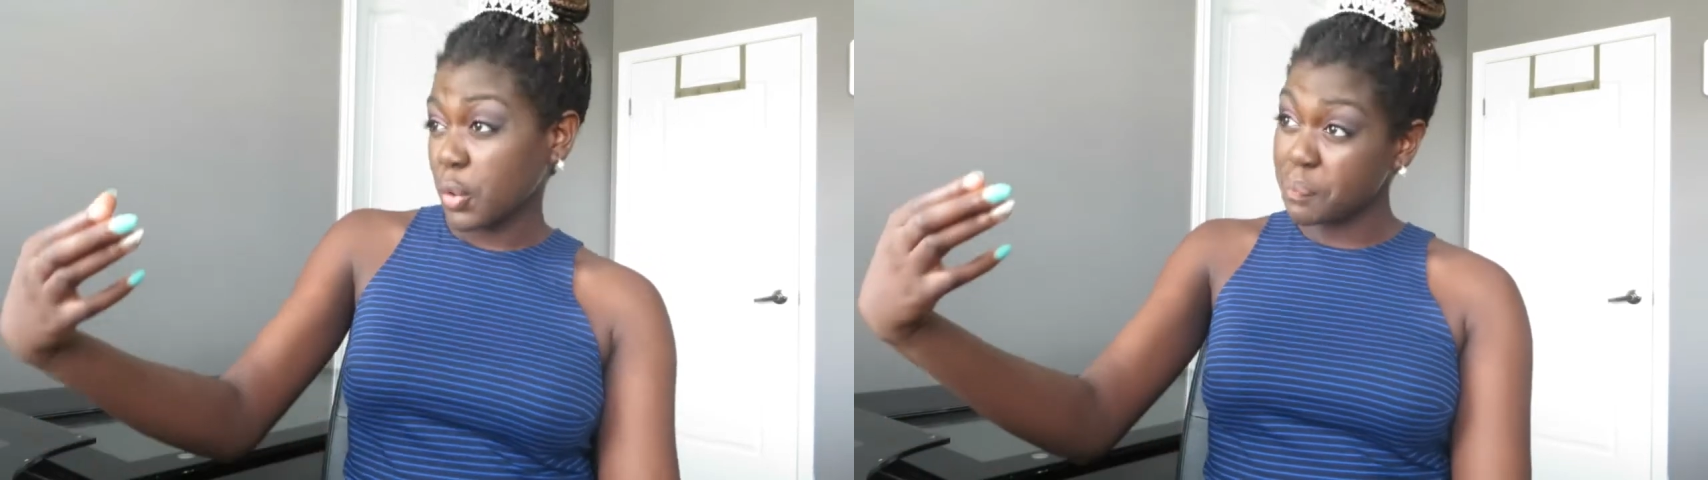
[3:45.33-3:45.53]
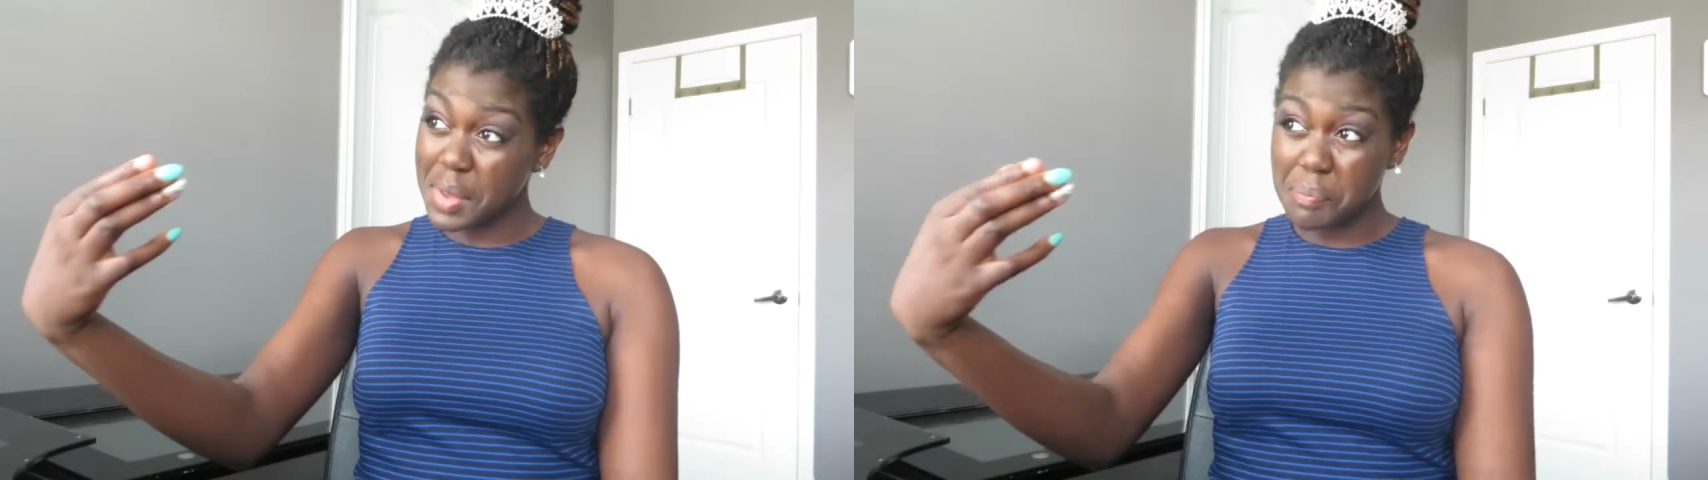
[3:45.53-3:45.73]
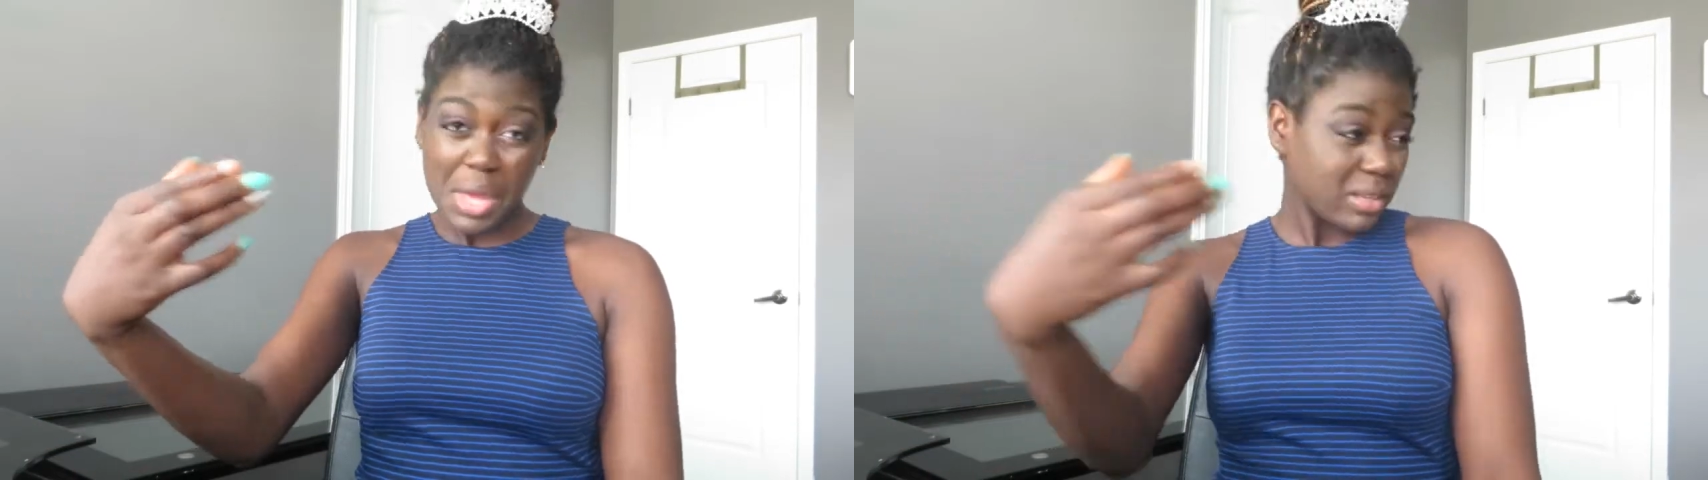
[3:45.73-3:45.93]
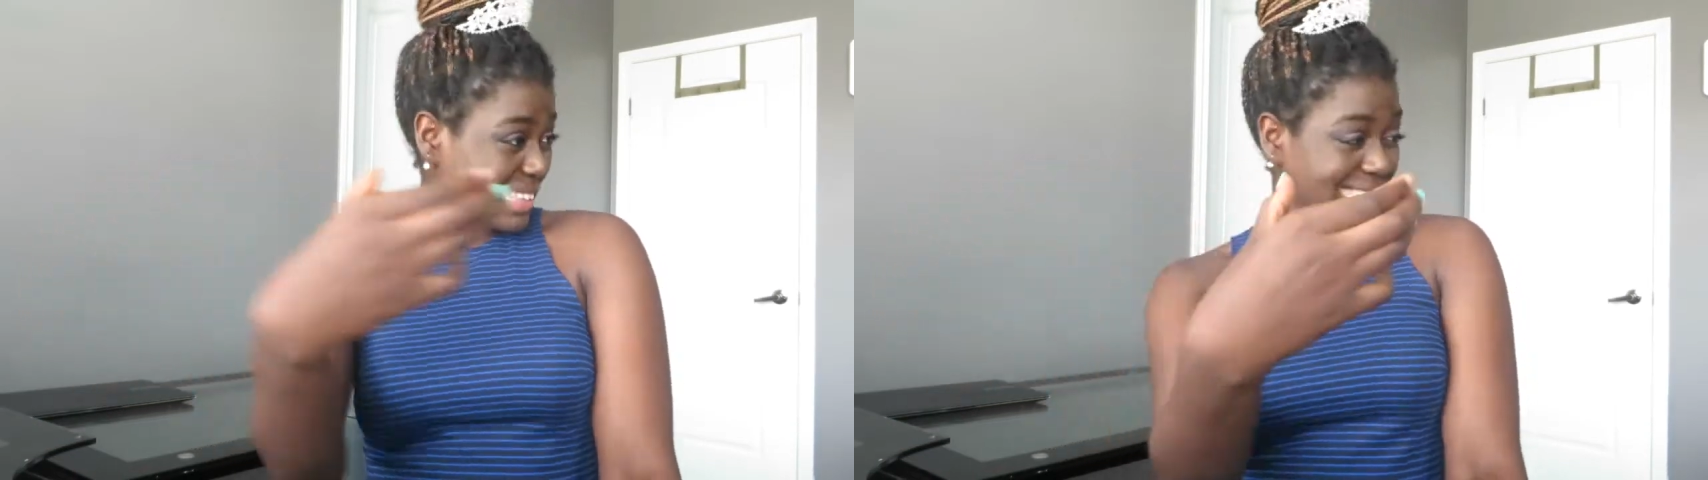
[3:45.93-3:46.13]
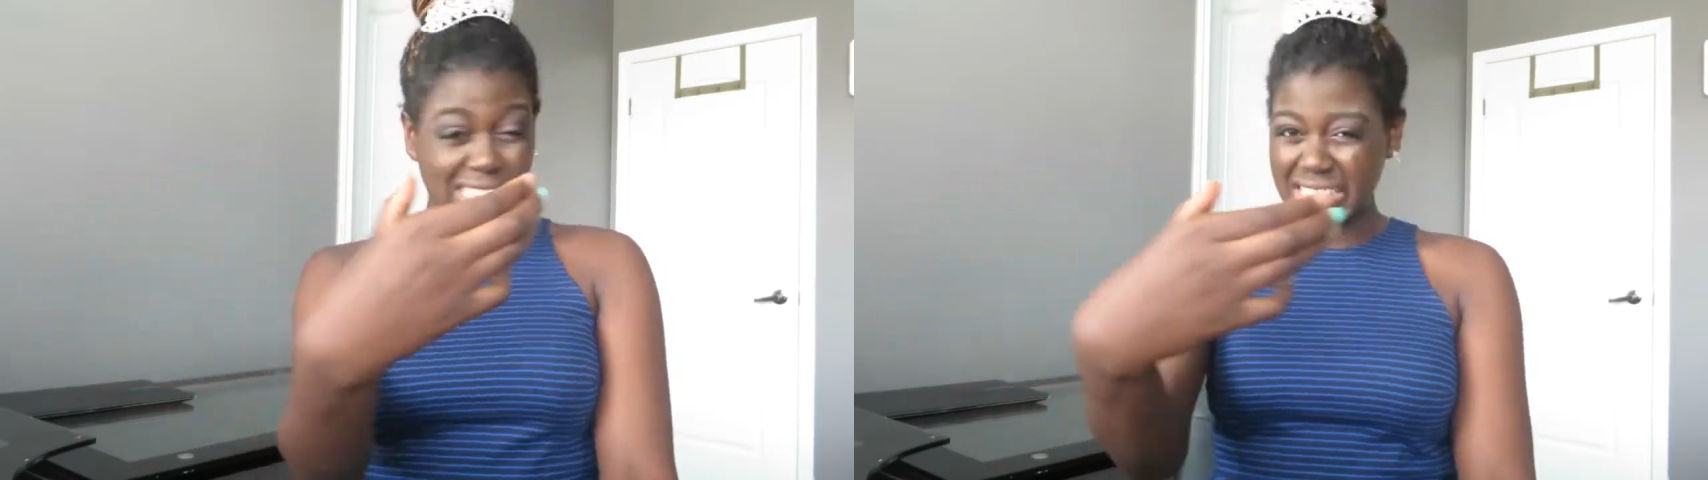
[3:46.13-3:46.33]
mmm,
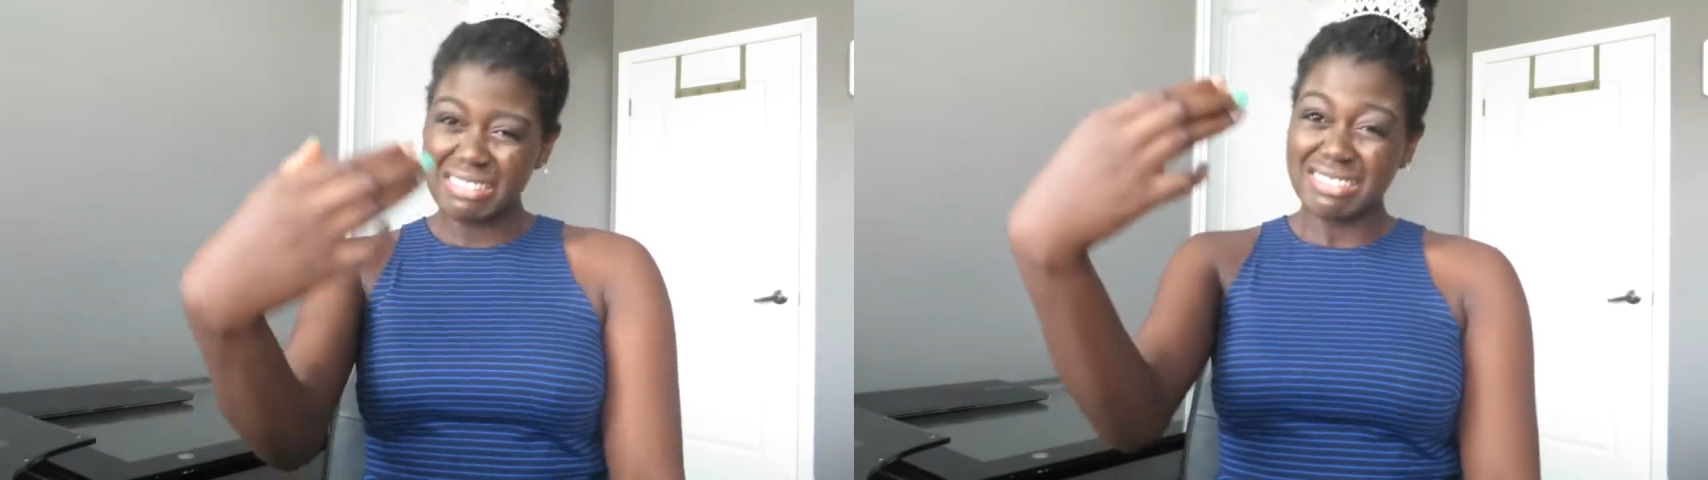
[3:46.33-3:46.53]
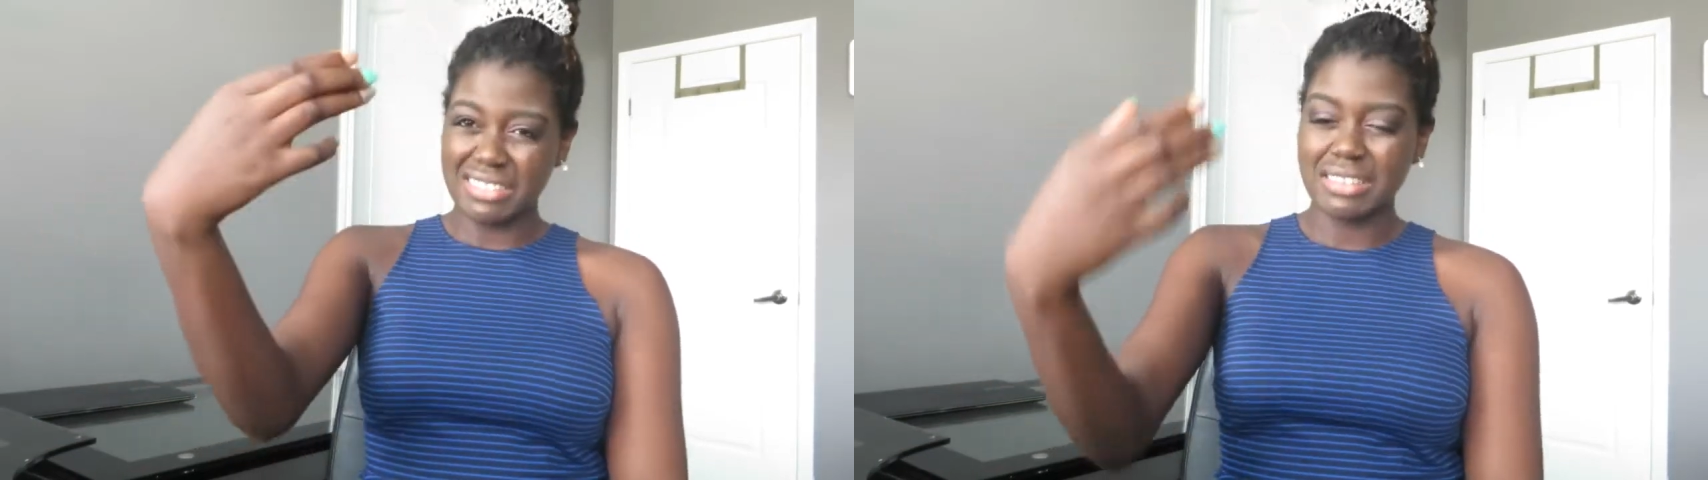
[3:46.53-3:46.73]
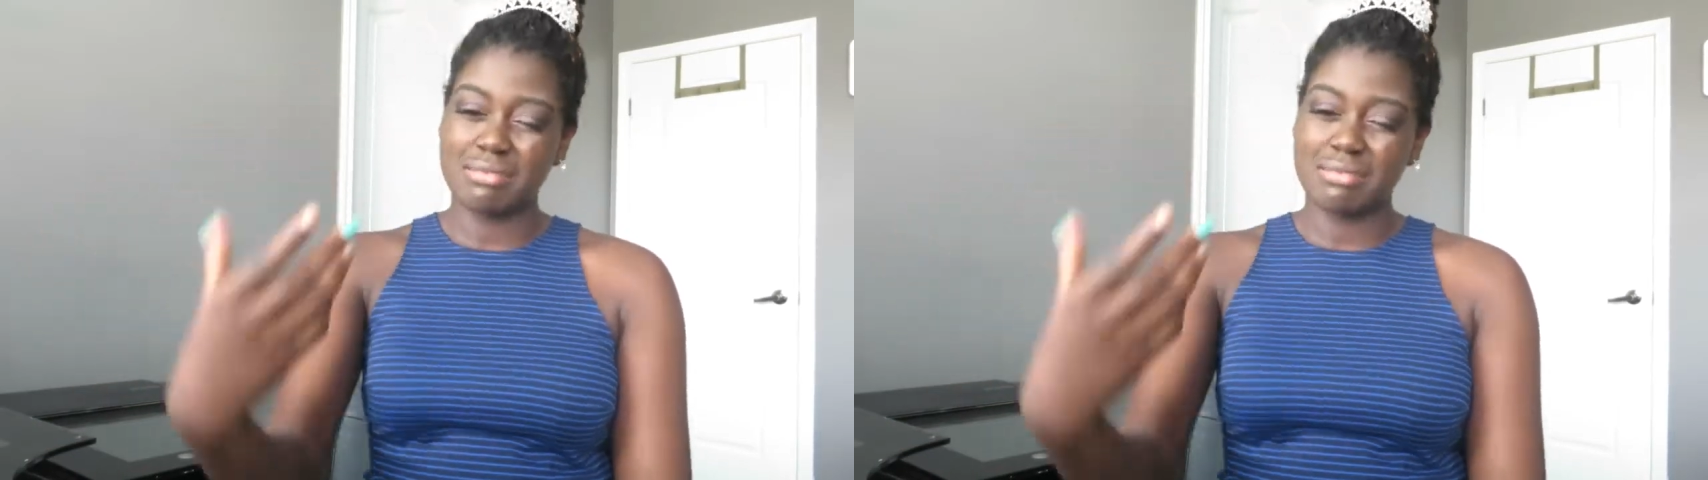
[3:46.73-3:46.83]
mmm,